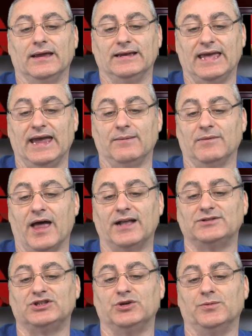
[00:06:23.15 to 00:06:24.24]
came
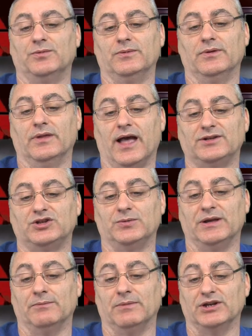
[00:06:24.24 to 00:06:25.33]
not to
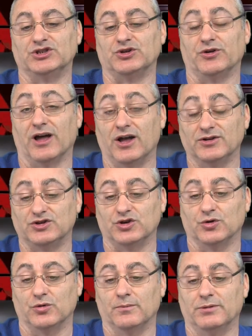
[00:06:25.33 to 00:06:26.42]
be ministered
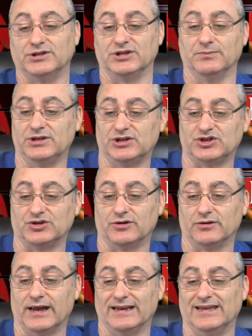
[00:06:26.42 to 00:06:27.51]
unto, but to minister
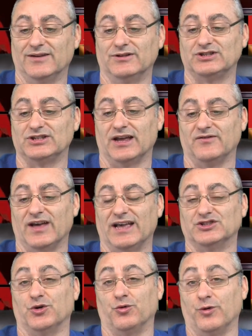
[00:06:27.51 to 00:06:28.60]
and give his life as
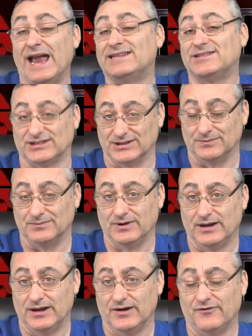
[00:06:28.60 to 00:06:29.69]
a ransom
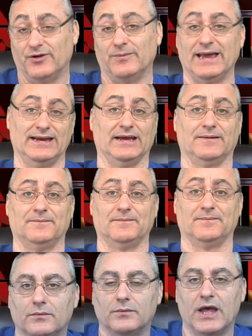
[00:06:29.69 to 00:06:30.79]
for many."
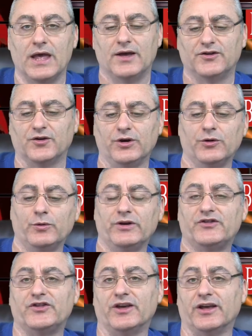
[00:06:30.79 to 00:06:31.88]
So here we
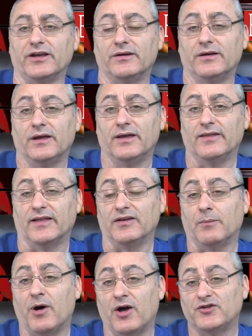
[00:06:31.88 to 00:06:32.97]
see that the
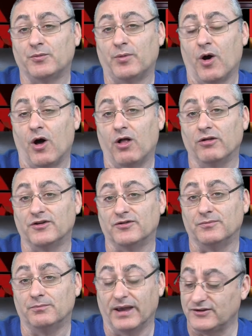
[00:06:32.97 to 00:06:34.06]
Apostle Paul is
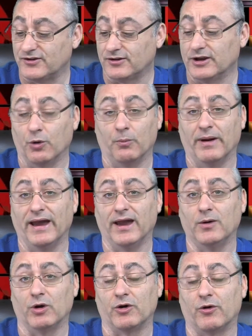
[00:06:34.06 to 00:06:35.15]
basically
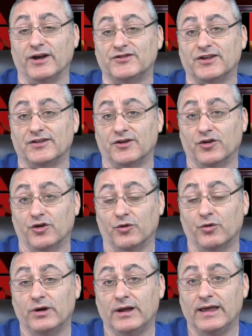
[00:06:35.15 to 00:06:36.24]
obeying what Christ said to
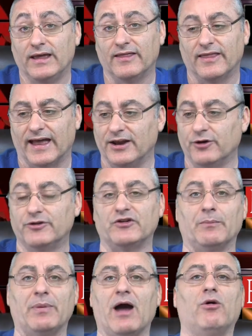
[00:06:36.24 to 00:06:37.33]
do, that here is a
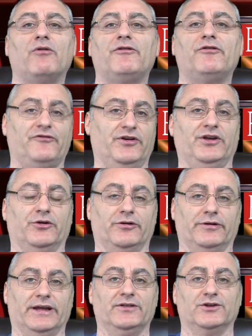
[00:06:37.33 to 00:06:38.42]
powerful figure
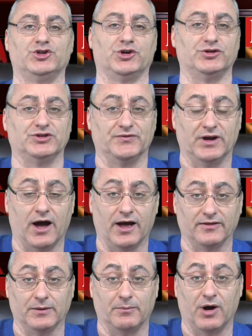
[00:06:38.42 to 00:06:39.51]
in the Church of God,
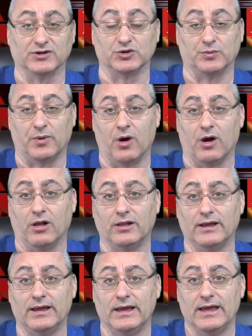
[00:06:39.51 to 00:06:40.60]
the Apostle Paul,
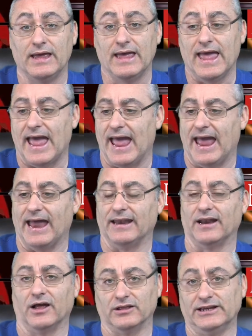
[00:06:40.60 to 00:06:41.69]
and
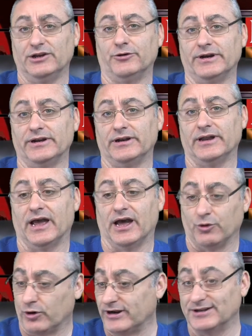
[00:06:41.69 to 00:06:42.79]
a leader in an
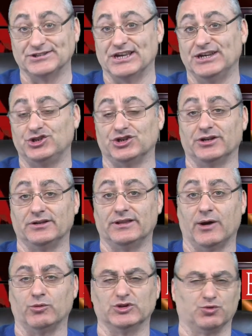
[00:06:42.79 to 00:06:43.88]
organization
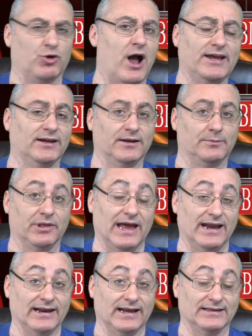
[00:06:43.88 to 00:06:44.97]
that was rocking the
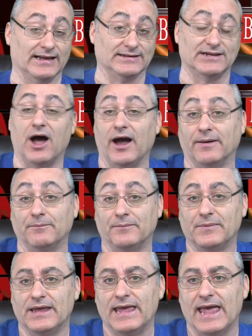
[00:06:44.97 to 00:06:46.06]
planet at that time,
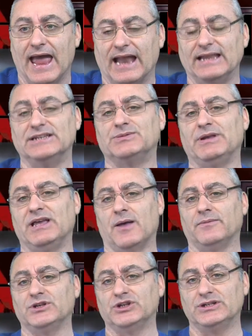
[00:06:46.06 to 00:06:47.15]
and he has
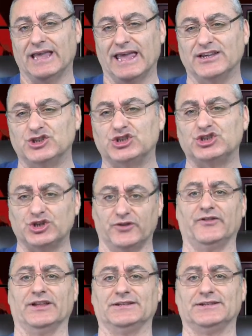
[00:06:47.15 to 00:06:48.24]
become a
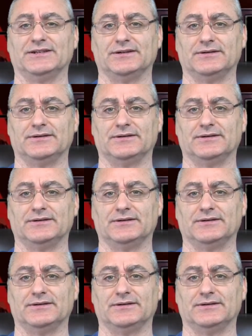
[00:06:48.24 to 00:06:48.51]
servant,